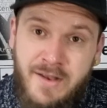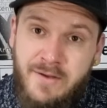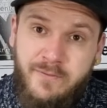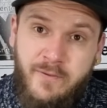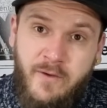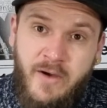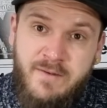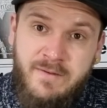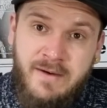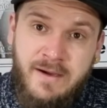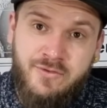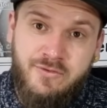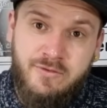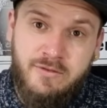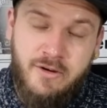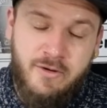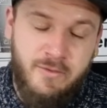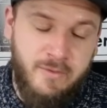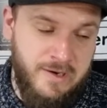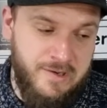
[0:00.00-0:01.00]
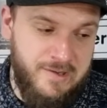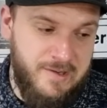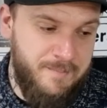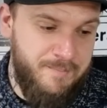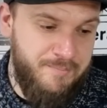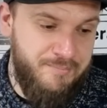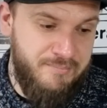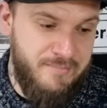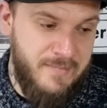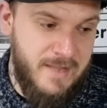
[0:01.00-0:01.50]
500 quid,
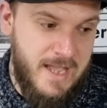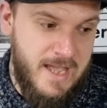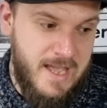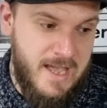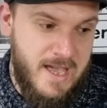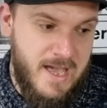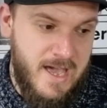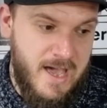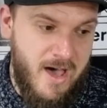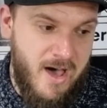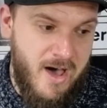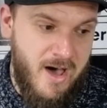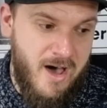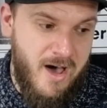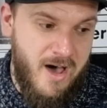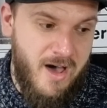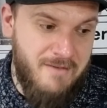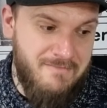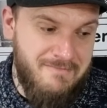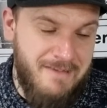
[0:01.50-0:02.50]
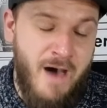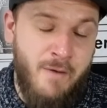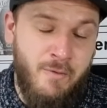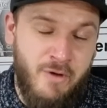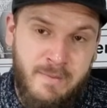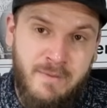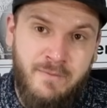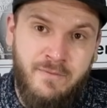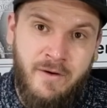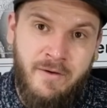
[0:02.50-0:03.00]
I would
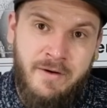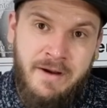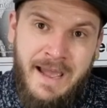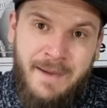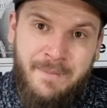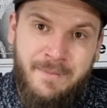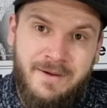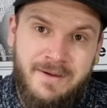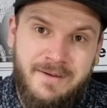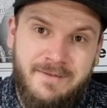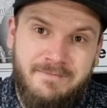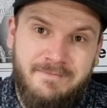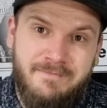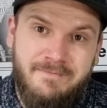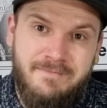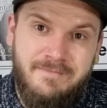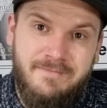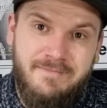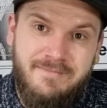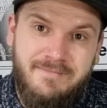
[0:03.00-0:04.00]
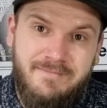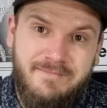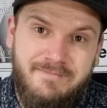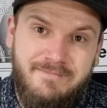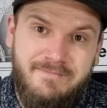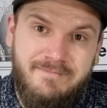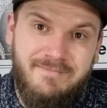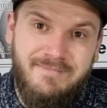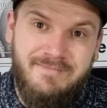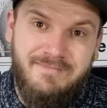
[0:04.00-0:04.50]
have been very happy.
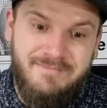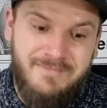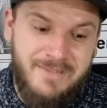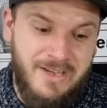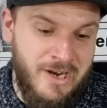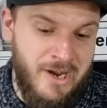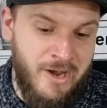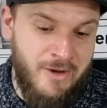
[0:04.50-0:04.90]
You know,